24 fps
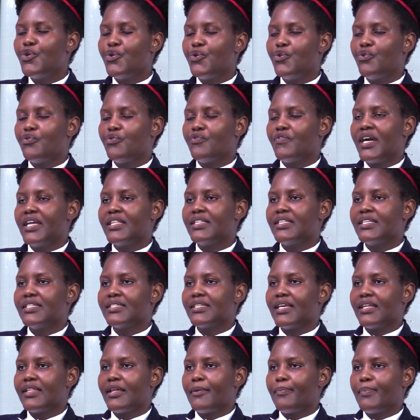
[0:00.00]
You find
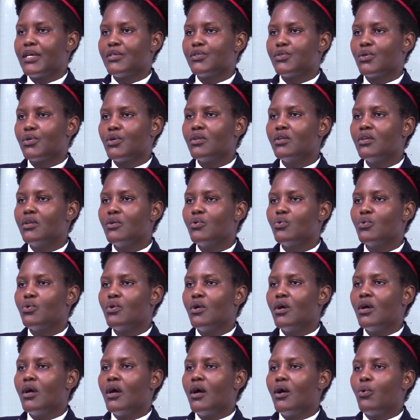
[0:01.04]
this other person
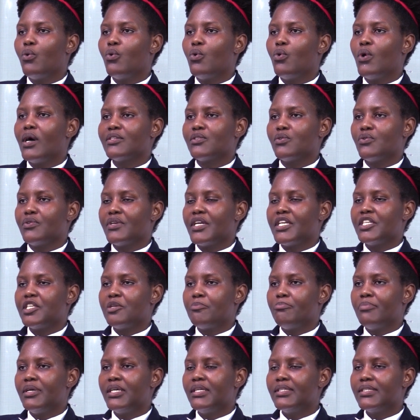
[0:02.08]
who has already
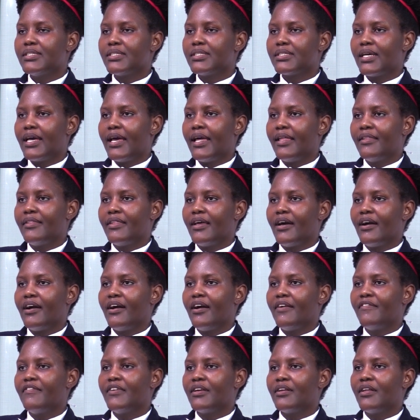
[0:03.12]
built, and
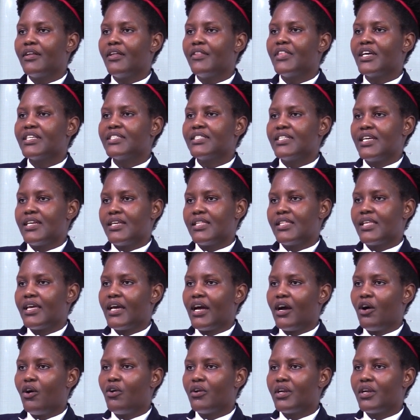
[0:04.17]
they're staying
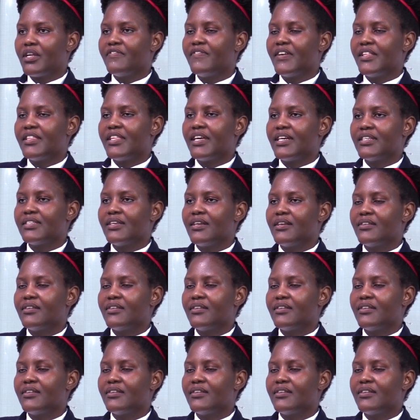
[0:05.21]
there, or even their